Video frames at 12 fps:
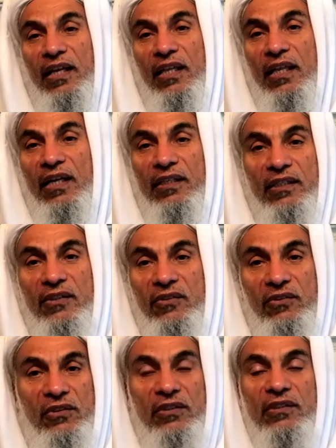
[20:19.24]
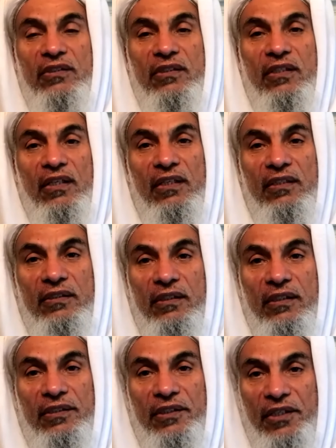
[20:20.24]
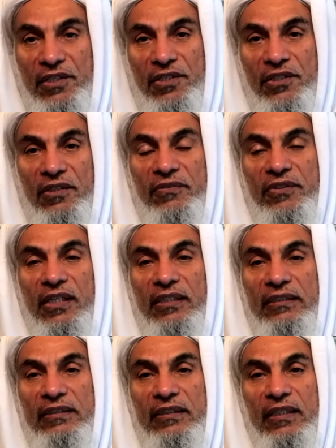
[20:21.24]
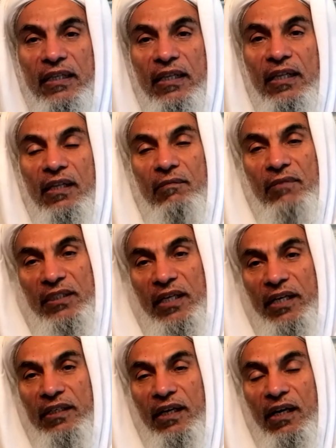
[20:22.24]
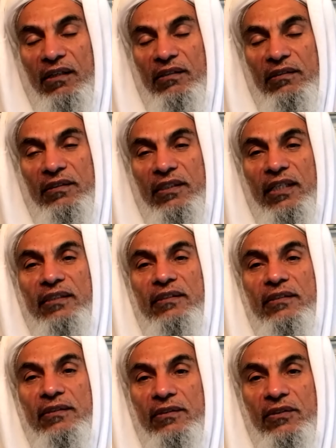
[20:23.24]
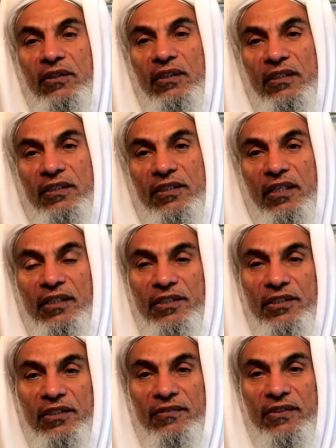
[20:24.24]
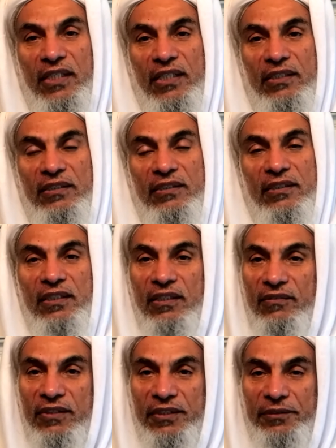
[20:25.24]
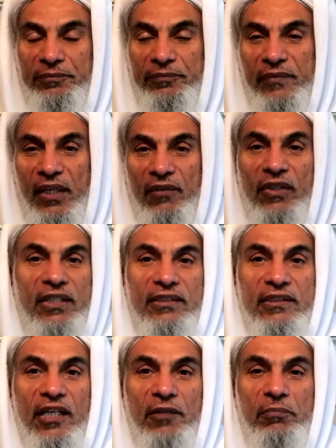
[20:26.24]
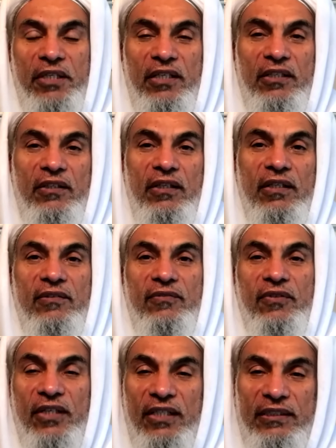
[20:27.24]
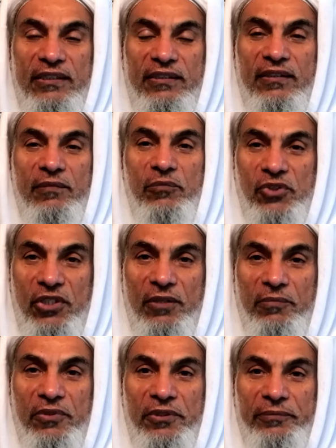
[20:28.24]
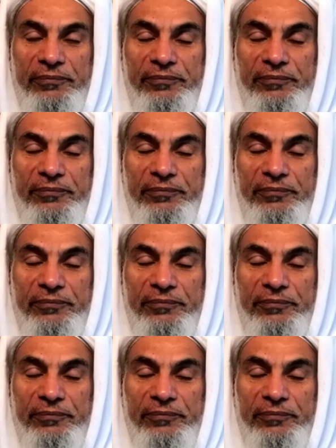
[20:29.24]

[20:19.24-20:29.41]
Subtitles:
had their own tradition of science. But right now, there is no other tradition of science in the world. What does that mean for us Muslims?